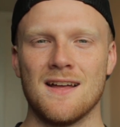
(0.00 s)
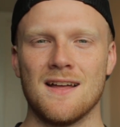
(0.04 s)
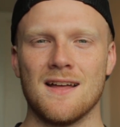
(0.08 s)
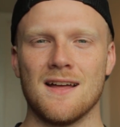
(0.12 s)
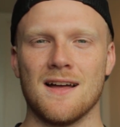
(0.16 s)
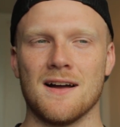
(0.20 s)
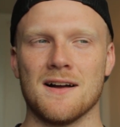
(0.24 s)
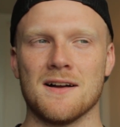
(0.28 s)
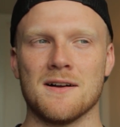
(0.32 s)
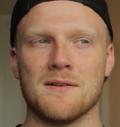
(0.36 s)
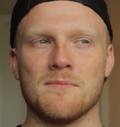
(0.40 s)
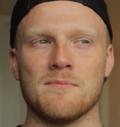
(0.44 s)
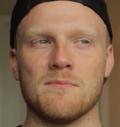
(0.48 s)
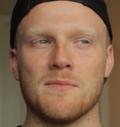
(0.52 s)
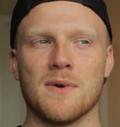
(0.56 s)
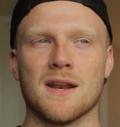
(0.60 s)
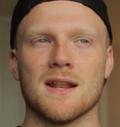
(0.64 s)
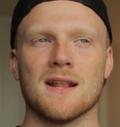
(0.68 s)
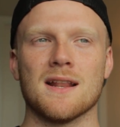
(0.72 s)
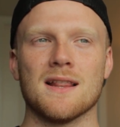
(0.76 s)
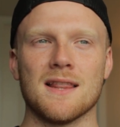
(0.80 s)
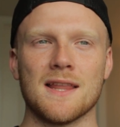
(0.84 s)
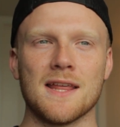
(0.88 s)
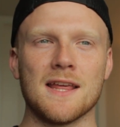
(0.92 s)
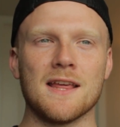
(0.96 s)
But
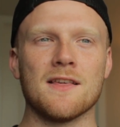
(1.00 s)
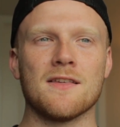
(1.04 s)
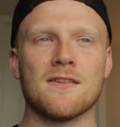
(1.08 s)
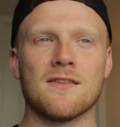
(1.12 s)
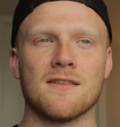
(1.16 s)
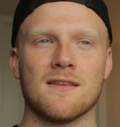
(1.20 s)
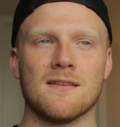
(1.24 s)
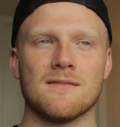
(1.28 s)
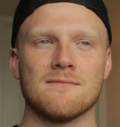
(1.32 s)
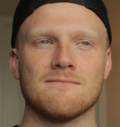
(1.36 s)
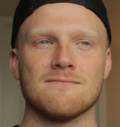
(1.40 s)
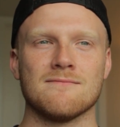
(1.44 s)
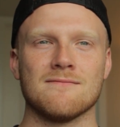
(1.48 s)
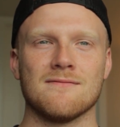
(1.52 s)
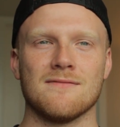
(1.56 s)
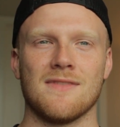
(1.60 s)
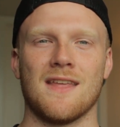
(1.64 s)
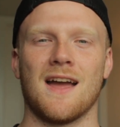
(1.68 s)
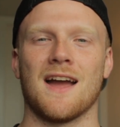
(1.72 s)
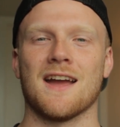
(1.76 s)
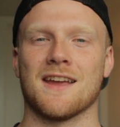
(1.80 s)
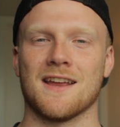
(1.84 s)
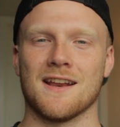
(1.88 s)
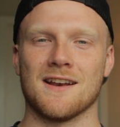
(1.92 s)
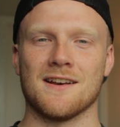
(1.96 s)
at least
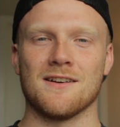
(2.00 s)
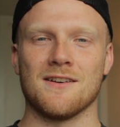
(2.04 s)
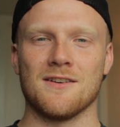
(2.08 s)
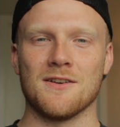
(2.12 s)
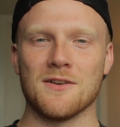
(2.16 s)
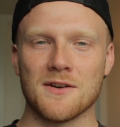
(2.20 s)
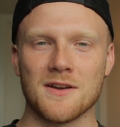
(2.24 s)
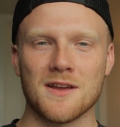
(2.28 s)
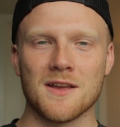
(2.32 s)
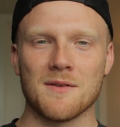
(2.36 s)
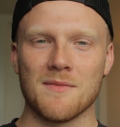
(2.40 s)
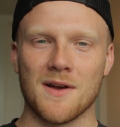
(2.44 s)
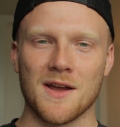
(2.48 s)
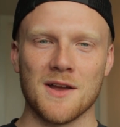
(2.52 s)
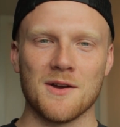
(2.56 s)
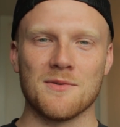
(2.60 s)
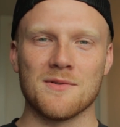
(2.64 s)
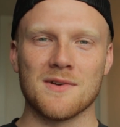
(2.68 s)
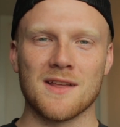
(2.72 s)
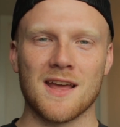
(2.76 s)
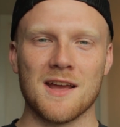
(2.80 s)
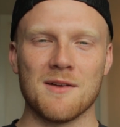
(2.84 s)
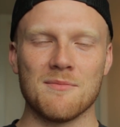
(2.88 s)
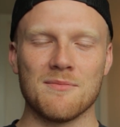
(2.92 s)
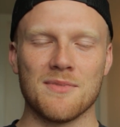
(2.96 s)
I can look at my
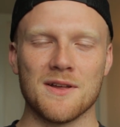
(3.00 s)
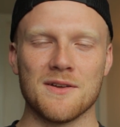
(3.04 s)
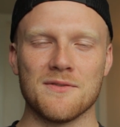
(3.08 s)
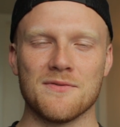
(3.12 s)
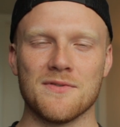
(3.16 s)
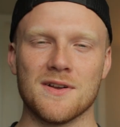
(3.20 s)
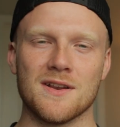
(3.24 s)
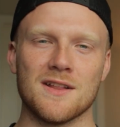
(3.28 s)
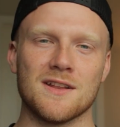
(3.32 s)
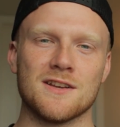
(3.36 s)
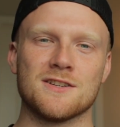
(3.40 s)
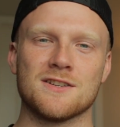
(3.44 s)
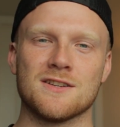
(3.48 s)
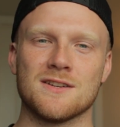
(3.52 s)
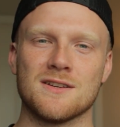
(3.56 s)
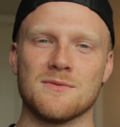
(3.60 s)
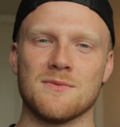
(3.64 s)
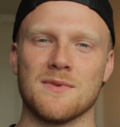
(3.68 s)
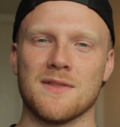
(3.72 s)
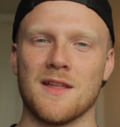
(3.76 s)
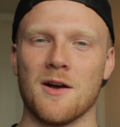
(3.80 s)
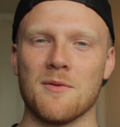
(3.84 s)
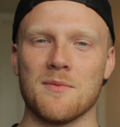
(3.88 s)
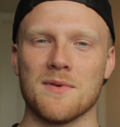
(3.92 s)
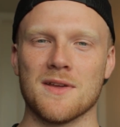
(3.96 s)
own gameplay footage
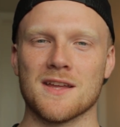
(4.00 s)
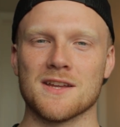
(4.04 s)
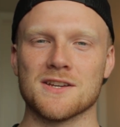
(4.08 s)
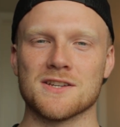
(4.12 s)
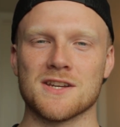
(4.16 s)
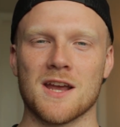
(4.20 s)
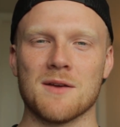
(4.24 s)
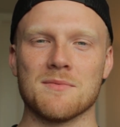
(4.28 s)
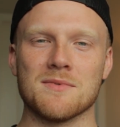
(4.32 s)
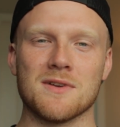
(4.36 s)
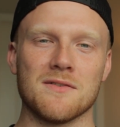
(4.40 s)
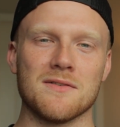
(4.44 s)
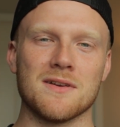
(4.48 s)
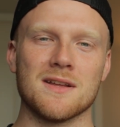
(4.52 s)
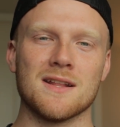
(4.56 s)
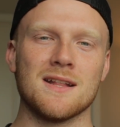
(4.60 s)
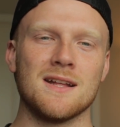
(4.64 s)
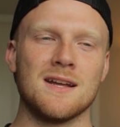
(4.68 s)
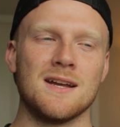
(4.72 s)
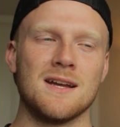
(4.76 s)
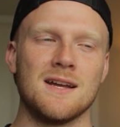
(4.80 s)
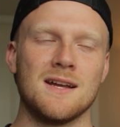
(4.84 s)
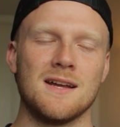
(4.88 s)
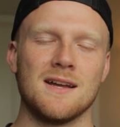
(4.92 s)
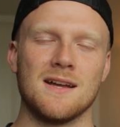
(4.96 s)
without being ashamed of it.
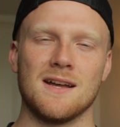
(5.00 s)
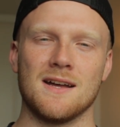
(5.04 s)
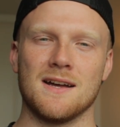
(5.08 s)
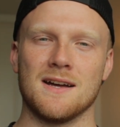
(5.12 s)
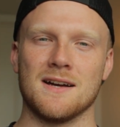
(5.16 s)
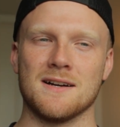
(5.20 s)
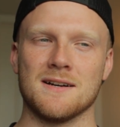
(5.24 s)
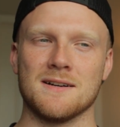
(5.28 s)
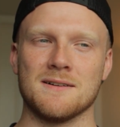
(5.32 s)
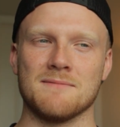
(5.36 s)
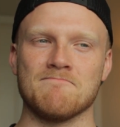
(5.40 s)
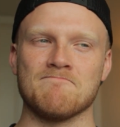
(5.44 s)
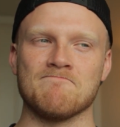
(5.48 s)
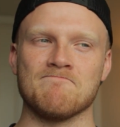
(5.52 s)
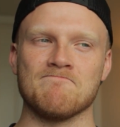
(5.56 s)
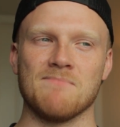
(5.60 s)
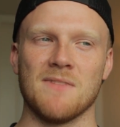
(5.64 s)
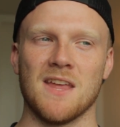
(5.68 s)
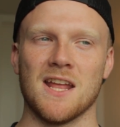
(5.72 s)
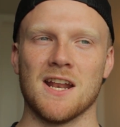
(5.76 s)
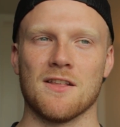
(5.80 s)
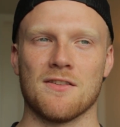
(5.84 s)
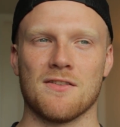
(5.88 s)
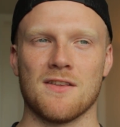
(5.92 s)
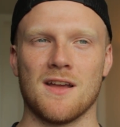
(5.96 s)
And
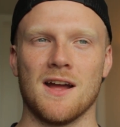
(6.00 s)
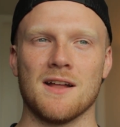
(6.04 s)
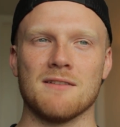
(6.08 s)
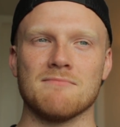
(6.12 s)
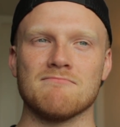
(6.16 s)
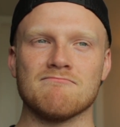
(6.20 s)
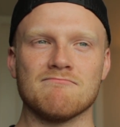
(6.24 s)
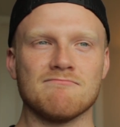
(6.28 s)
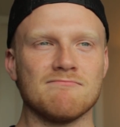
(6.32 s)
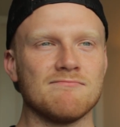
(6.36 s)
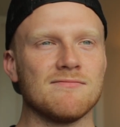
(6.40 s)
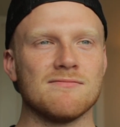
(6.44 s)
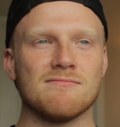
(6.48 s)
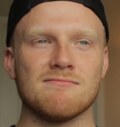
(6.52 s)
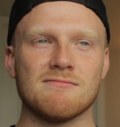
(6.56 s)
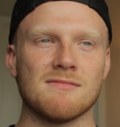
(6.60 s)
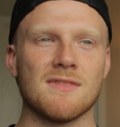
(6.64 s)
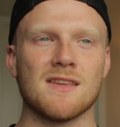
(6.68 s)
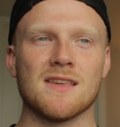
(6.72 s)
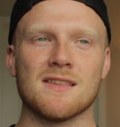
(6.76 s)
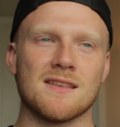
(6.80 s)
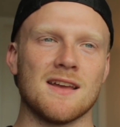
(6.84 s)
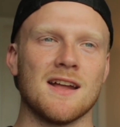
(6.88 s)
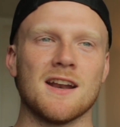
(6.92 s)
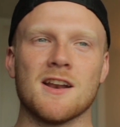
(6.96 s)
it's not
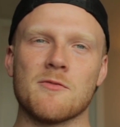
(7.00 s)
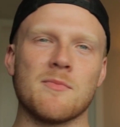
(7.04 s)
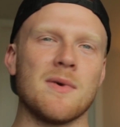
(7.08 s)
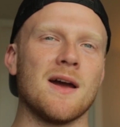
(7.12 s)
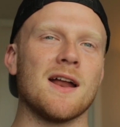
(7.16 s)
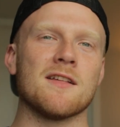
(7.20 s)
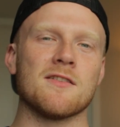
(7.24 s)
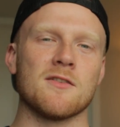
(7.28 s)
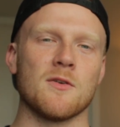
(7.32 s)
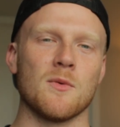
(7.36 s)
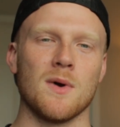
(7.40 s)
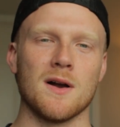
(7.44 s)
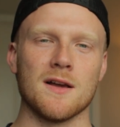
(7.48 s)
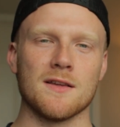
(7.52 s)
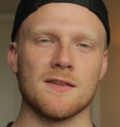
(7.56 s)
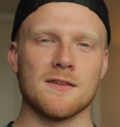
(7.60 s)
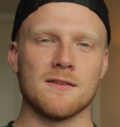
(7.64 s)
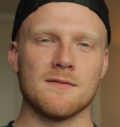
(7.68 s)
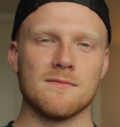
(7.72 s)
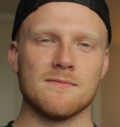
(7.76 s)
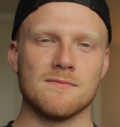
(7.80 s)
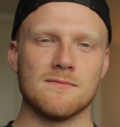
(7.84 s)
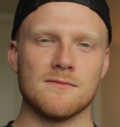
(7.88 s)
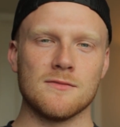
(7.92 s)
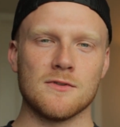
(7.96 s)
as bad as it
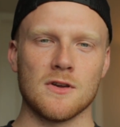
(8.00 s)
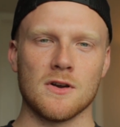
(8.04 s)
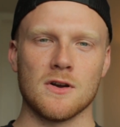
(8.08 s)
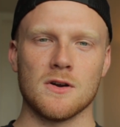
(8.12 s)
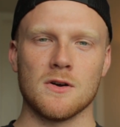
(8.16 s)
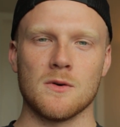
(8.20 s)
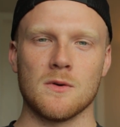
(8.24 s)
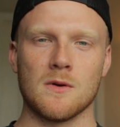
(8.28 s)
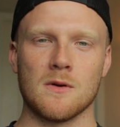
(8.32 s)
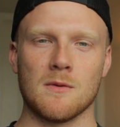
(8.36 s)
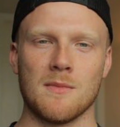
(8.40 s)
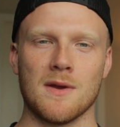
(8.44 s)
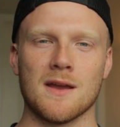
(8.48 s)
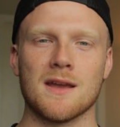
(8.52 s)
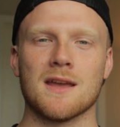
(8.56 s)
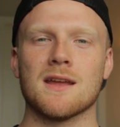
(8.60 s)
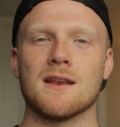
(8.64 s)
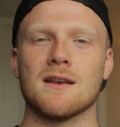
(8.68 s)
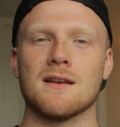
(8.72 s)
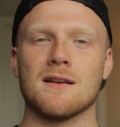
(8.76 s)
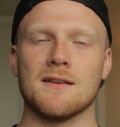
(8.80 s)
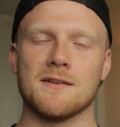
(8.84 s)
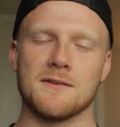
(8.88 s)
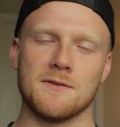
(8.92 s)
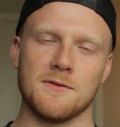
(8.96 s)
was. So we're
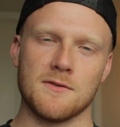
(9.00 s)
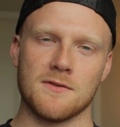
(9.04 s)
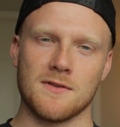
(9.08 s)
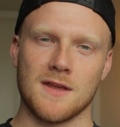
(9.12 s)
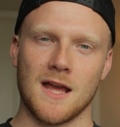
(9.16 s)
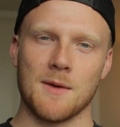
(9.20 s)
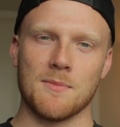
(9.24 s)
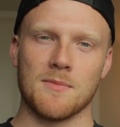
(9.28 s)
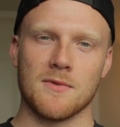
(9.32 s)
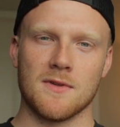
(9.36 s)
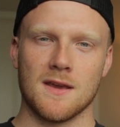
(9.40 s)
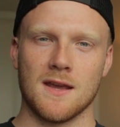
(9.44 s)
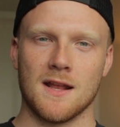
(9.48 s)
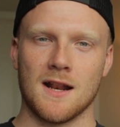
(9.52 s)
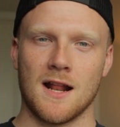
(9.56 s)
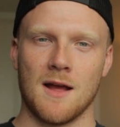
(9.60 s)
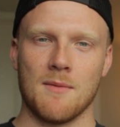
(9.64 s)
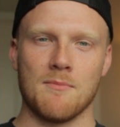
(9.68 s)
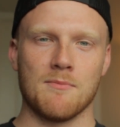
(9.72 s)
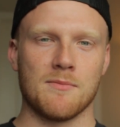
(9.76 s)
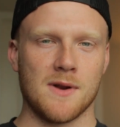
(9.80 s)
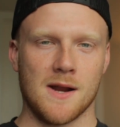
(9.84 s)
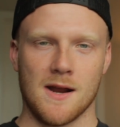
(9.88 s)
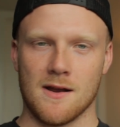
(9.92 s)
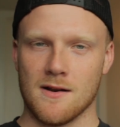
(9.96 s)
making little steps, and
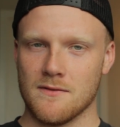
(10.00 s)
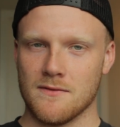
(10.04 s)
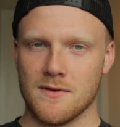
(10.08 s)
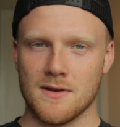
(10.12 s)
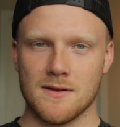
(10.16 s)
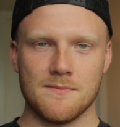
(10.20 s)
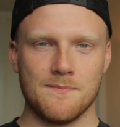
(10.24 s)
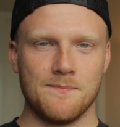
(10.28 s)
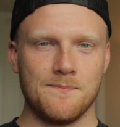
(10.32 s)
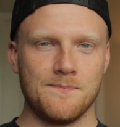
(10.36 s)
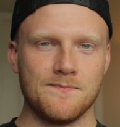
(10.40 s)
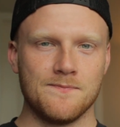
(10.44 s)
I'm proud of it.